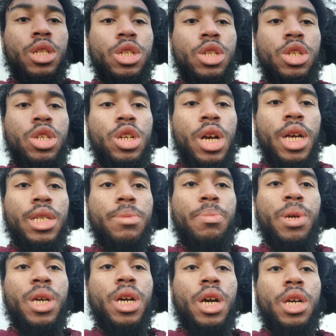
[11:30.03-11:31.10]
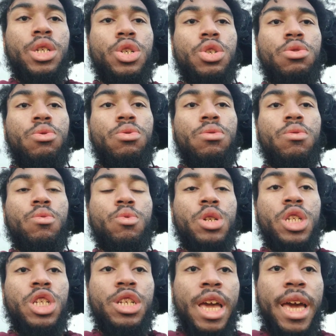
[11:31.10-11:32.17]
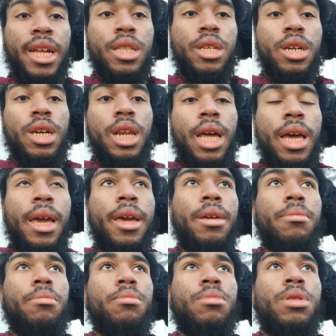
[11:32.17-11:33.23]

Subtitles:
Just because you reject the claim